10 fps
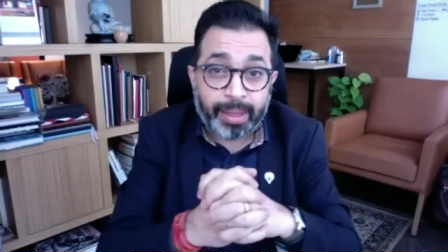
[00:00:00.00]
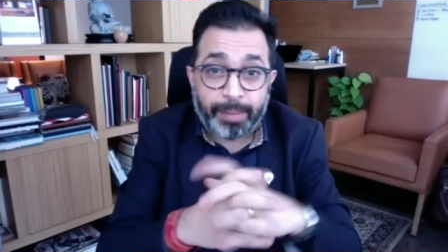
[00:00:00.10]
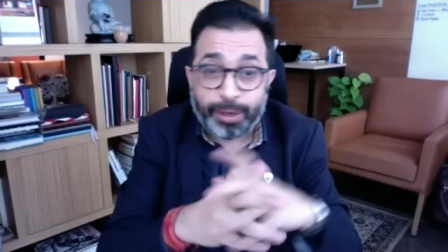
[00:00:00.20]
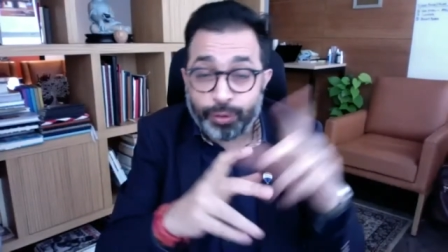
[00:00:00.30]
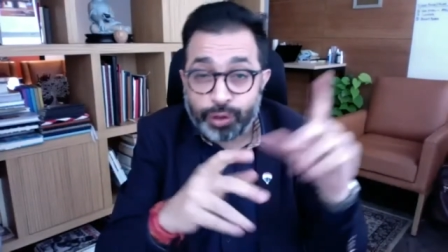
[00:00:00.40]

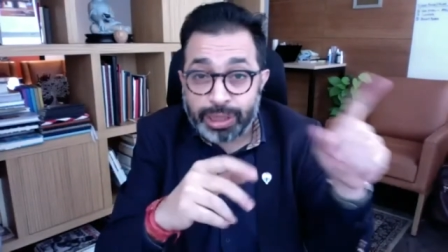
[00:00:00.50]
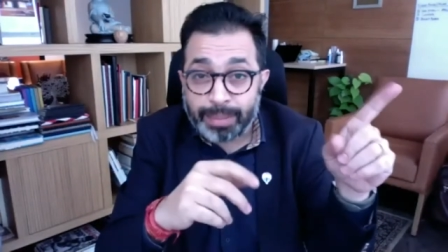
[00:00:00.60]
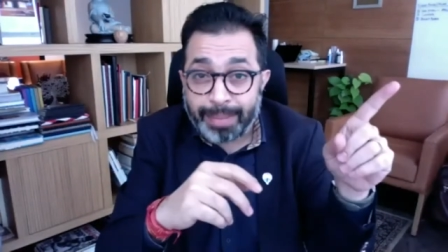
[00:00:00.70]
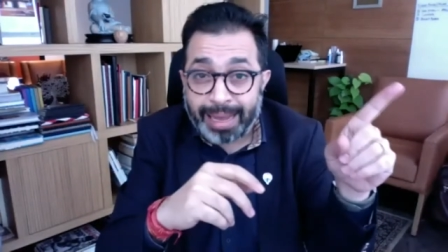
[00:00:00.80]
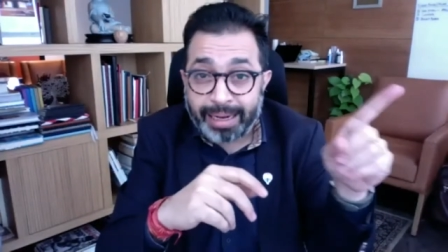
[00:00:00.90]
But if you see
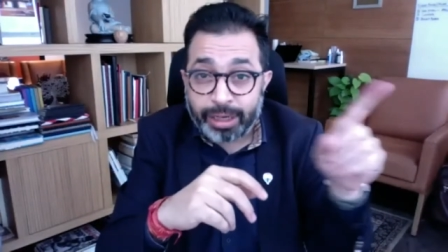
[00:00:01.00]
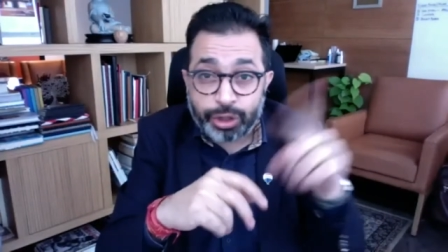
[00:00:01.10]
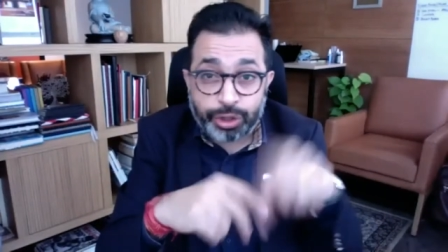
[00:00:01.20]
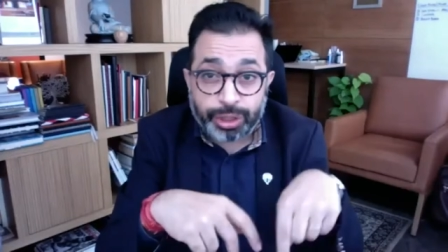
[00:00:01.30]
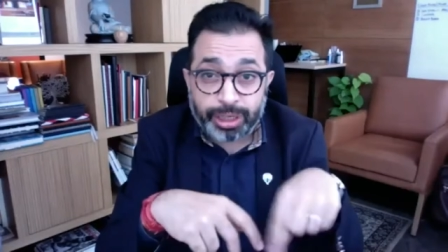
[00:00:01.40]
the
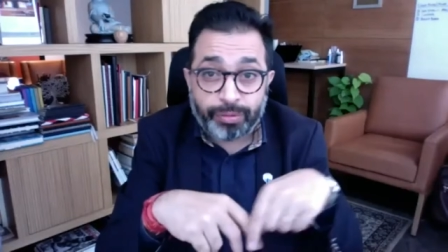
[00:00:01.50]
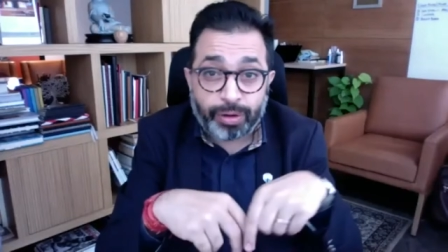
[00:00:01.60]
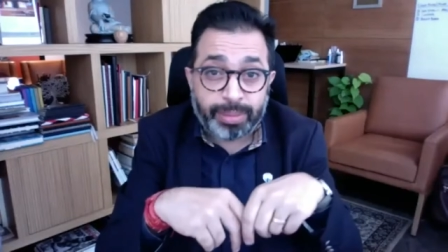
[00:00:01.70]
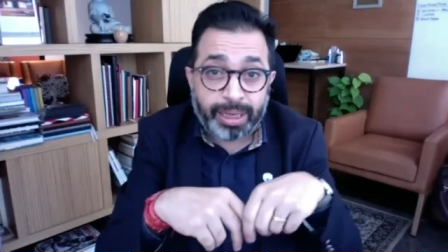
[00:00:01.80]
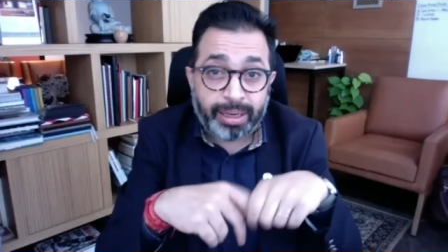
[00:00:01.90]
Marriott's journey
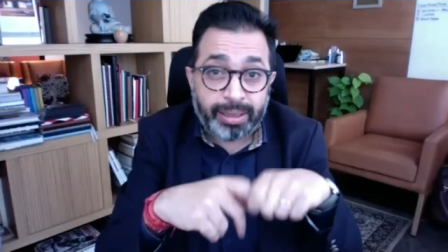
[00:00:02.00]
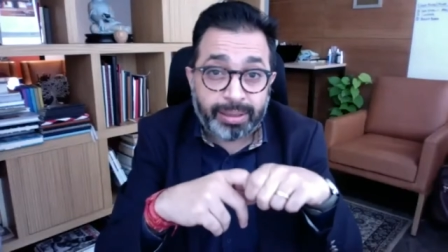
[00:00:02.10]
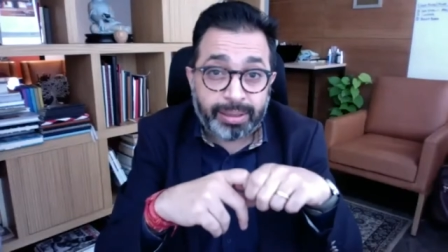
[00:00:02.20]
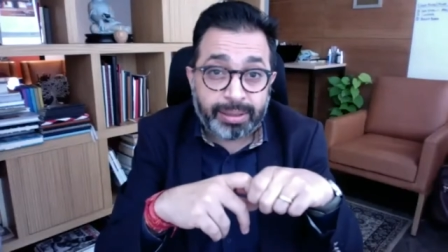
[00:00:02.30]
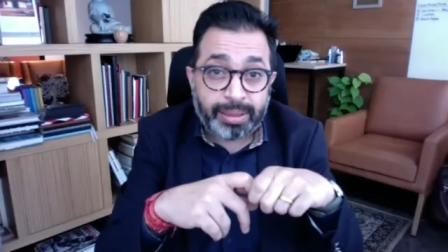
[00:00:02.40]
from there,
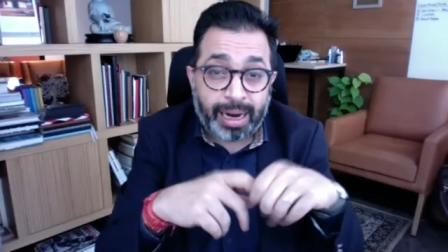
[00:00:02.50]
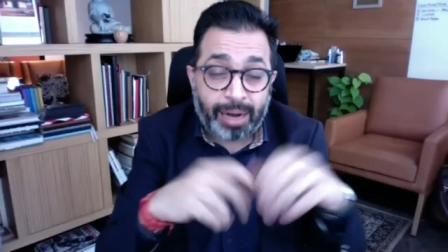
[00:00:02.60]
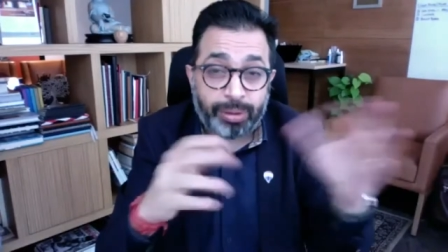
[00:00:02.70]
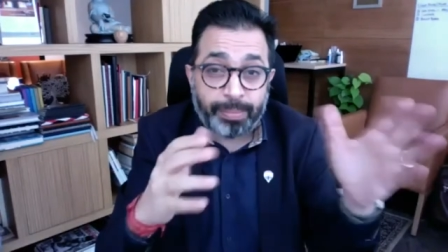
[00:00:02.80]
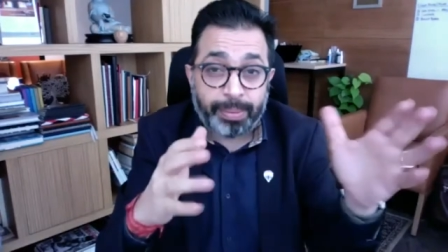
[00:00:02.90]
how
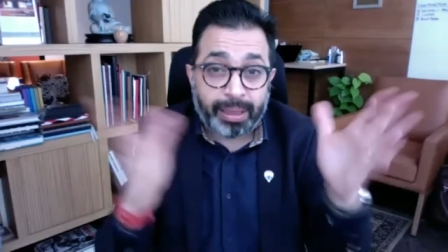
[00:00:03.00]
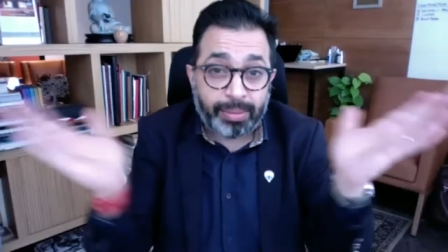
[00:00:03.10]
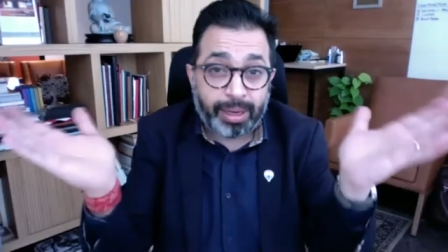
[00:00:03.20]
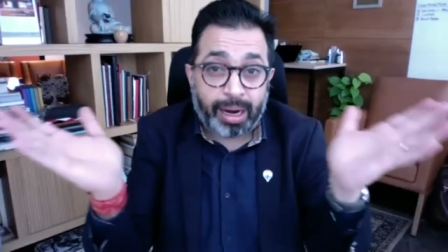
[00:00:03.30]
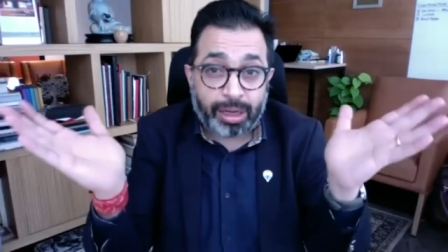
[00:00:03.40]
they became
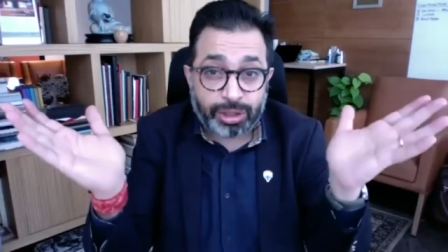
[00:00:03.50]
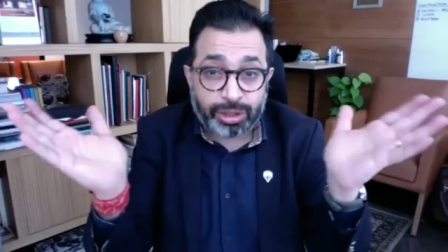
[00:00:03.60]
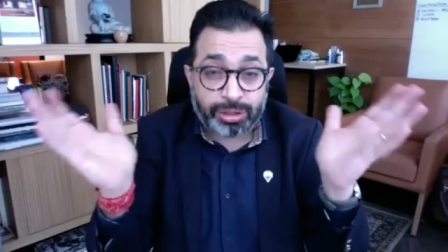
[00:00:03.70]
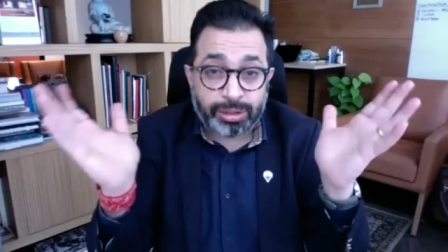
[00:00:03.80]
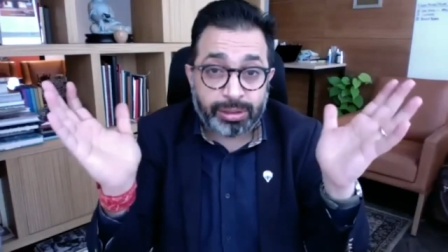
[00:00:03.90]
the
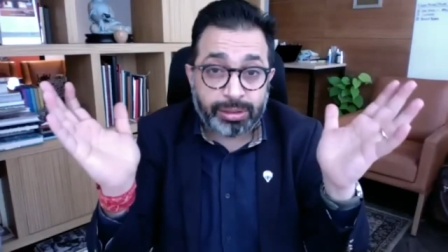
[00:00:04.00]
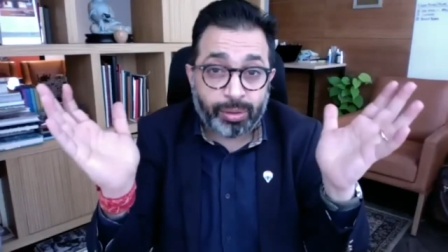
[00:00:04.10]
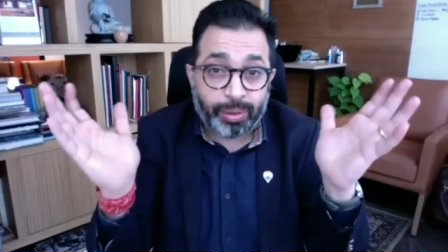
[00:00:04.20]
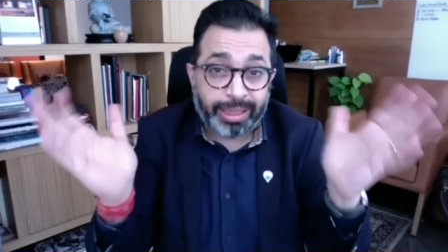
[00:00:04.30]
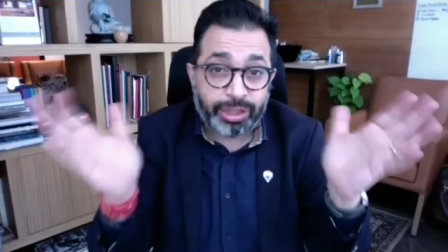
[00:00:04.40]
largest uh,
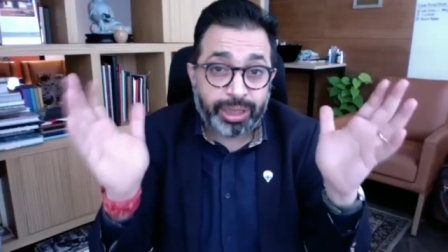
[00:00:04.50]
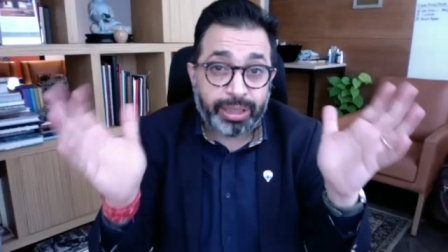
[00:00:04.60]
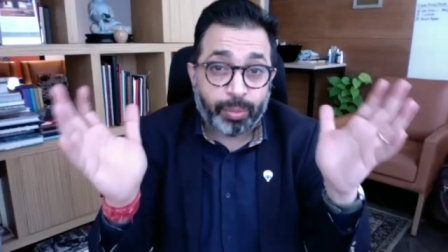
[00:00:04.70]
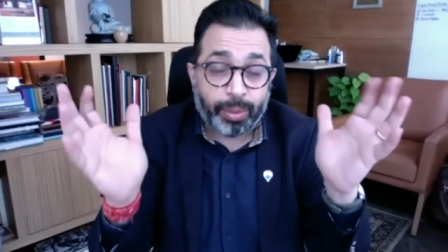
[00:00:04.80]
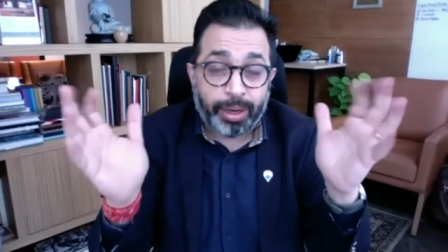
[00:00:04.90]
hotel chain in
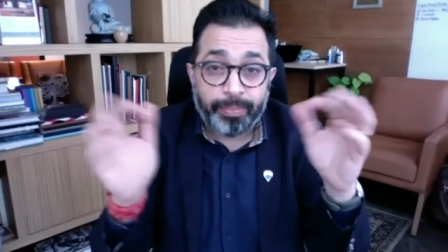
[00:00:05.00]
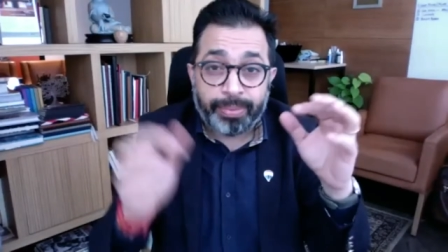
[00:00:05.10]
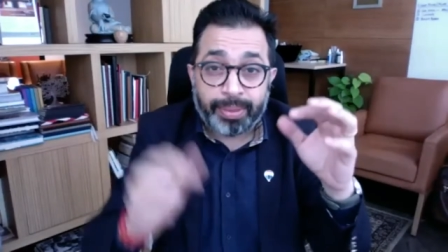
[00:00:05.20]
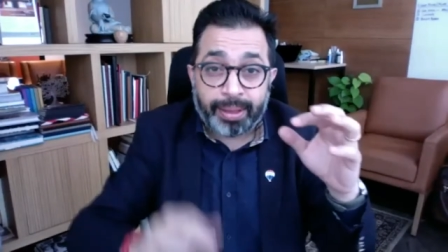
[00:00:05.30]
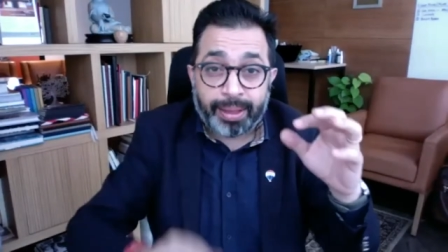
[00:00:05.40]
the world
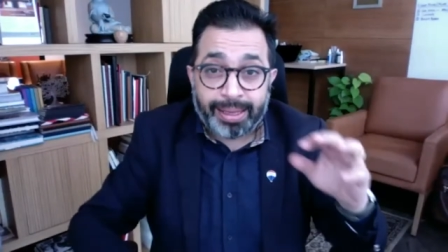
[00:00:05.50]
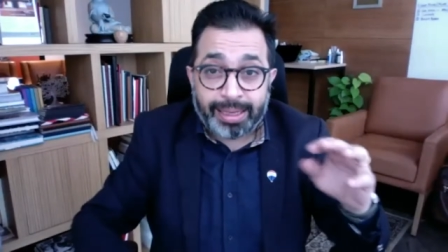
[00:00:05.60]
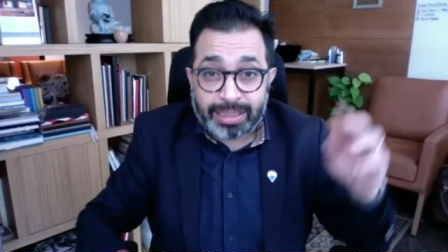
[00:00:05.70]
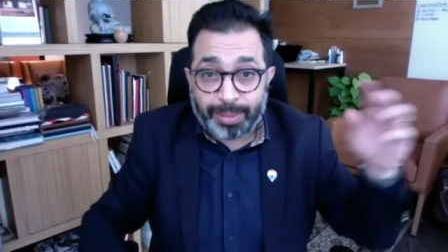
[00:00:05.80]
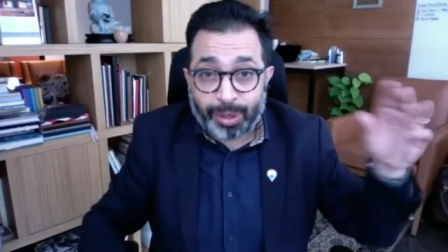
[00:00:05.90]
is
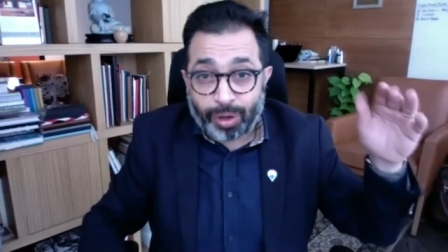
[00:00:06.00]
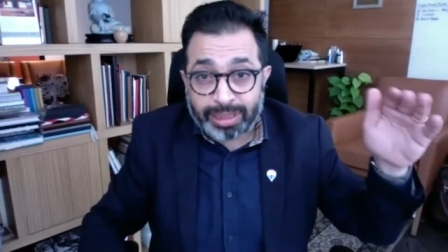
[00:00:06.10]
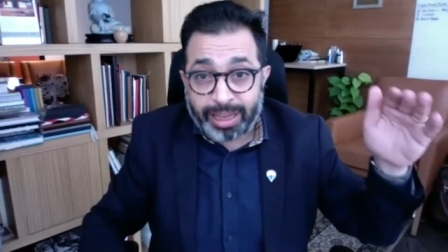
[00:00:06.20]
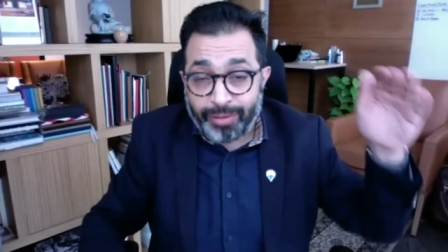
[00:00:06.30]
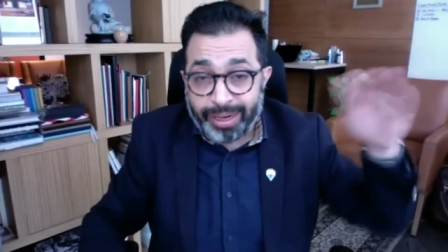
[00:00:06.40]
because
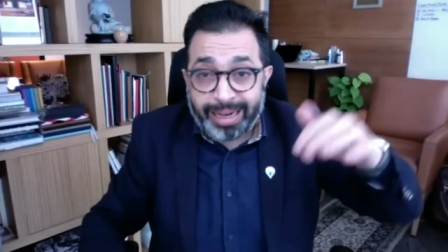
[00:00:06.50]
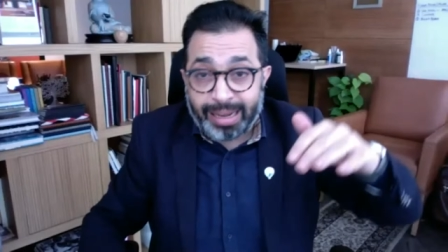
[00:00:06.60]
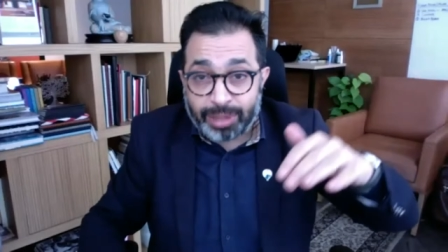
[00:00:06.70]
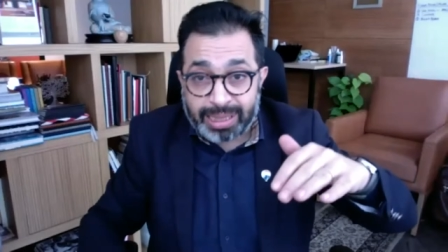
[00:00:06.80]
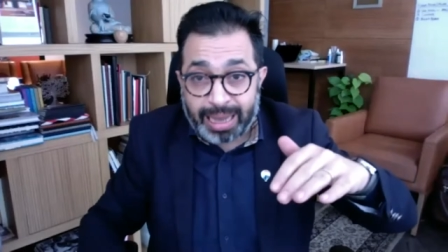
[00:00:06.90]
every time
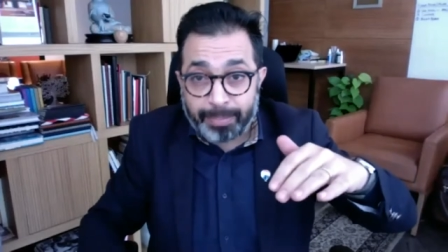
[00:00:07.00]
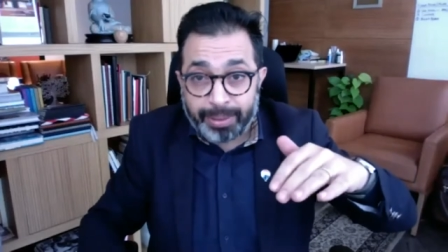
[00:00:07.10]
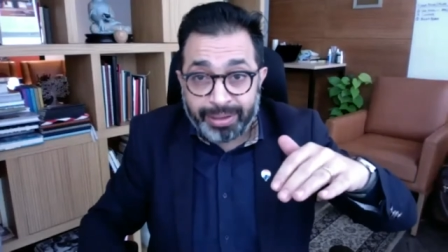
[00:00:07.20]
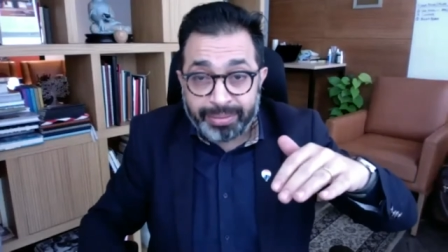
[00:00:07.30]
this happened,